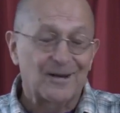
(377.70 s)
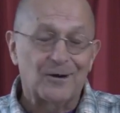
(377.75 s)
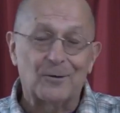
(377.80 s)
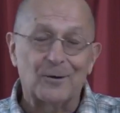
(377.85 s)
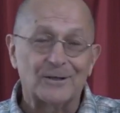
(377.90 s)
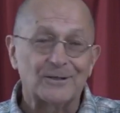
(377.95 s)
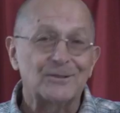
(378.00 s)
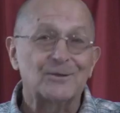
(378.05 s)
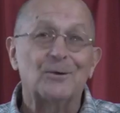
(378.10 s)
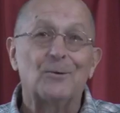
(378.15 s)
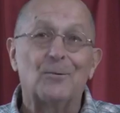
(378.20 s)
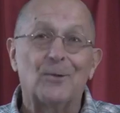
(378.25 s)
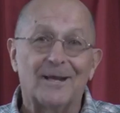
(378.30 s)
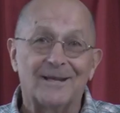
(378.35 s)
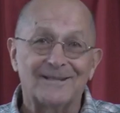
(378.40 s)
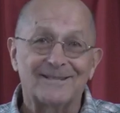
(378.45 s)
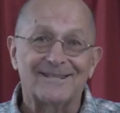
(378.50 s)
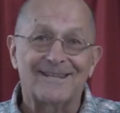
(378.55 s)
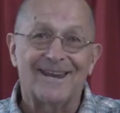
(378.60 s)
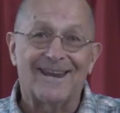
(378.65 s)
Crystal
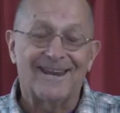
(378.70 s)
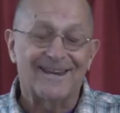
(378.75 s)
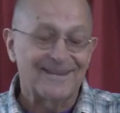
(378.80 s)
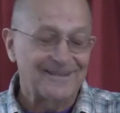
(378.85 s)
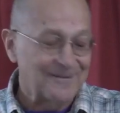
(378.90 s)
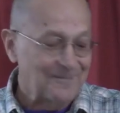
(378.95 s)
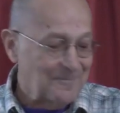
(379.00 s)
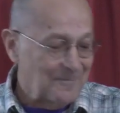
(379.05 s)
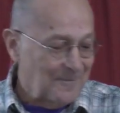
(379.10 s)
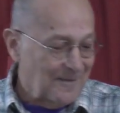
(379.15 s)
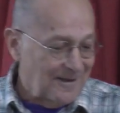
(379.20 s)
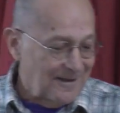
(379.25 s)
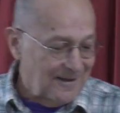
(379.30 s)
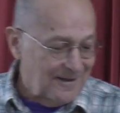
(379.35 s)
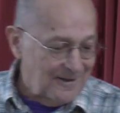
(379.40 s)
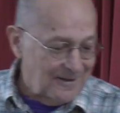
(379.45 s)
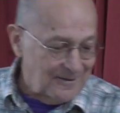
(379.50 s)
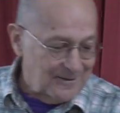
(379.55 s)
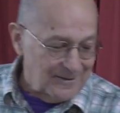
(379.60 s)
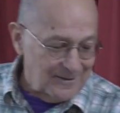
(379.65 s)
Wednesday.
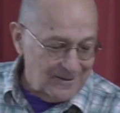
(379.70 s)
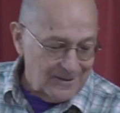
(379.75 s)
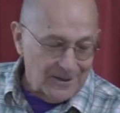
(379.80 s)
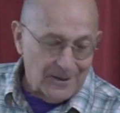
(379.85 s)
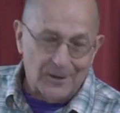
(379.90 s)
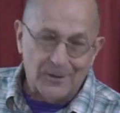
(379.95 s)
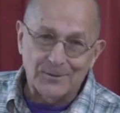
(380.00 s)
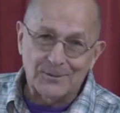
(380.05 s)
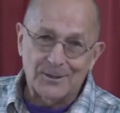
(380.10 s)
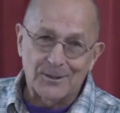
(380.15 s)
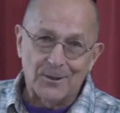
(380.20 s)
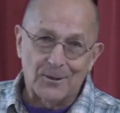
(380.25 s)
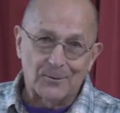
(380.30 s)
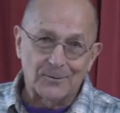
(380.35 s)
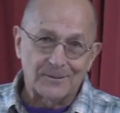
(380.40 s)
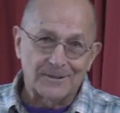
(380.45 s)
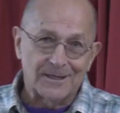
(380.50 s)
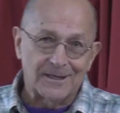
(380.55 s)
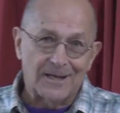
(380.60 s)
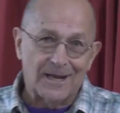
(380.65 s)
Our
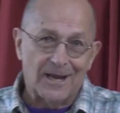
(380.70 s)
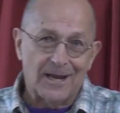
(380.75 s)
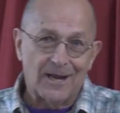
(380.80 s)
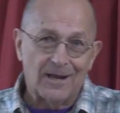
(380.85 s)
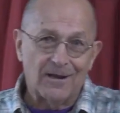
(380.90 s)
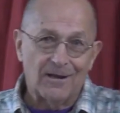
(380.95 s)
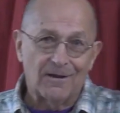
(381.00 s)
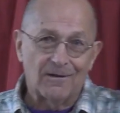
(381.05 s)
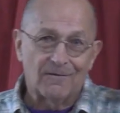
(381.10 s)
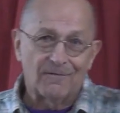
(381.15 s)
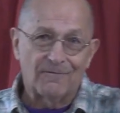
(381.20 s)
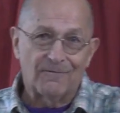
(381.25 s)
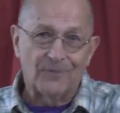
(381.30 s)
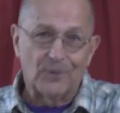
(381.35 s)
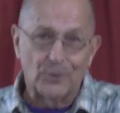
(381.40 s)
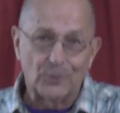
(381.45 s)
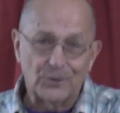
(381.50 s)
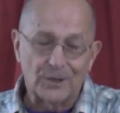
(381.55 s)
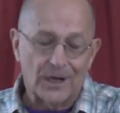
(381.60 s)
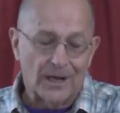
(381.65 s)
stone today,
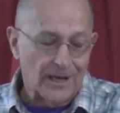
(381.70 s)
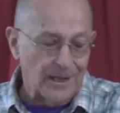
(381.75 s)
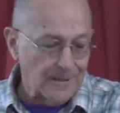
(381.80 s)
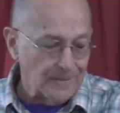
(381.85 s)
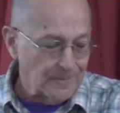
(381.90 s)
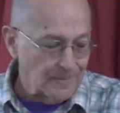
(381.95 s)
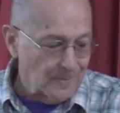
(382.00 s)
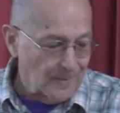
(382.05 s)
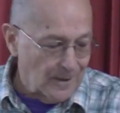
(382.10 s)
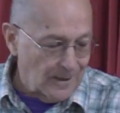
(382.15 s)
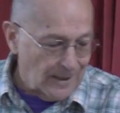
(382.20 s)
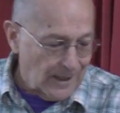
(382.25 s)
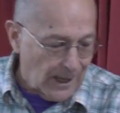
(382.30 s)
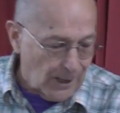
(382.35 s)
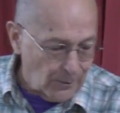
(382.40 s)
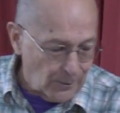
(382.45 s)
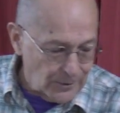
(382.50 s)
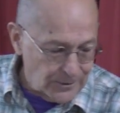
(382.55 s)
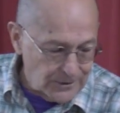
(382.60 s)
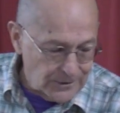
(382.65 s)
fuchsite.
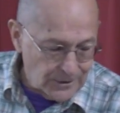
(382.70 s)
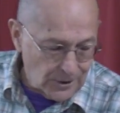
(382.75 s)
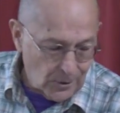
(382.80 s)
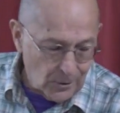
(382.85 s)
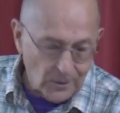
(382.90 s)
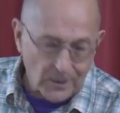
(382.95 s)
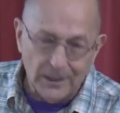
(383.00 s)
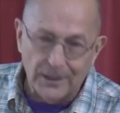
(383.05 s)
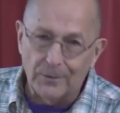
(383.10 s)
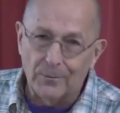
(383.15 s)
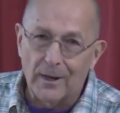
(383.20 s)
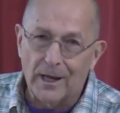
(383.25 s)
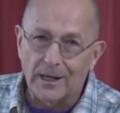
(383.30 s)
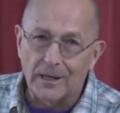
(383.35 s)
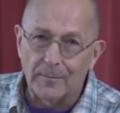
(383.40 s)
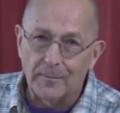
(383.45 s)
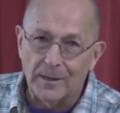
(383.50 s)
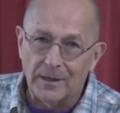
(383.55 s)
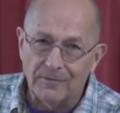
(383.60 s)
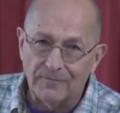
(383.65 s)
I would totally
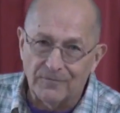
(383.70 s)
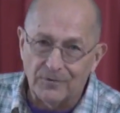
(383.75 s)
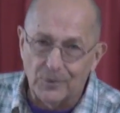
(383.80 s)
recommend